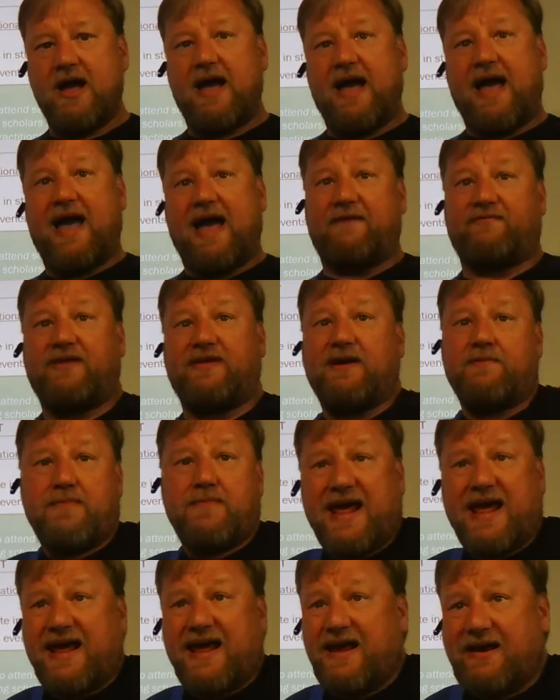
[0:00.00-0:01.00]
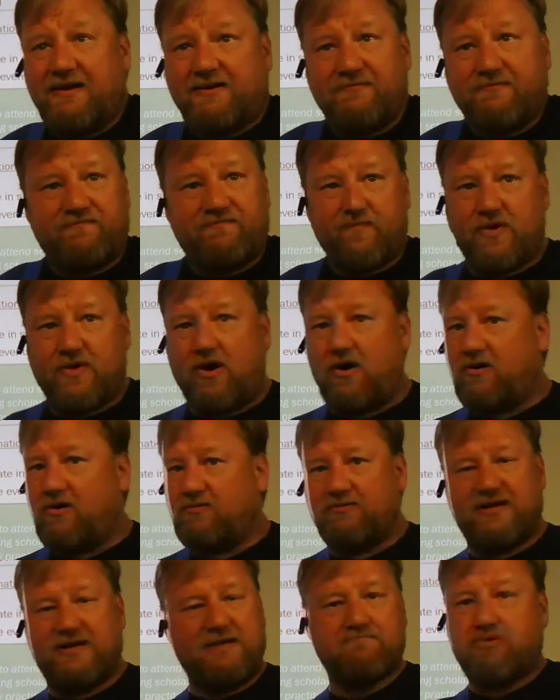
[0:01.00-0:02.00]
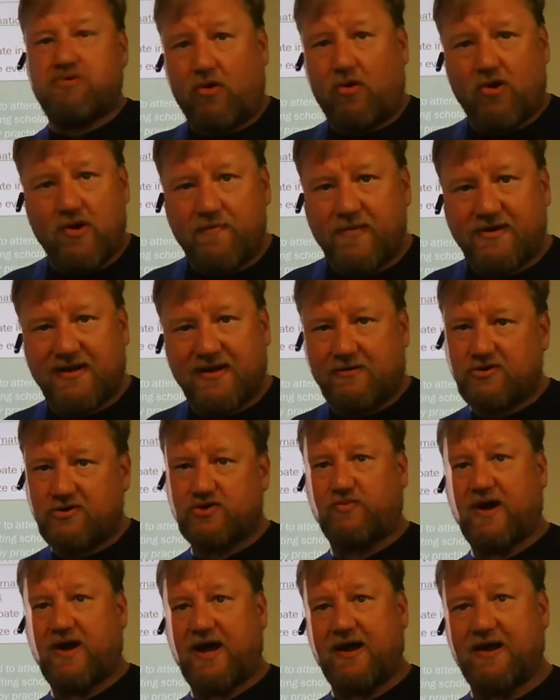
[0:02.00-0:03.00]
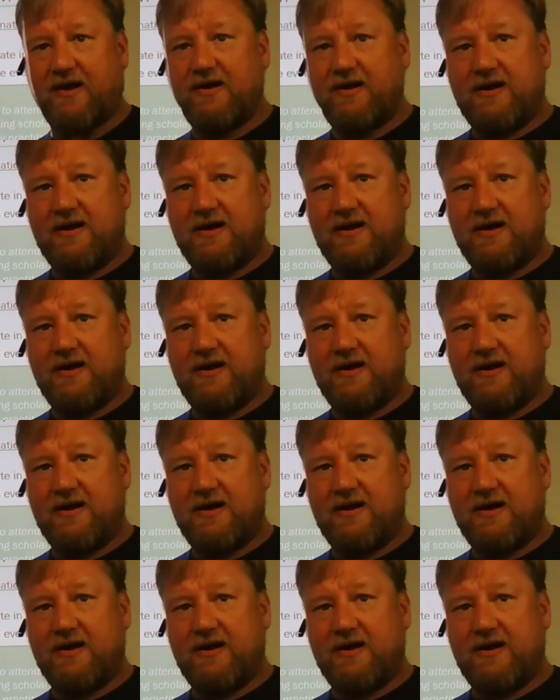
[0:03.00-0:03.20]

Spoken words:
have their main employment elsewhere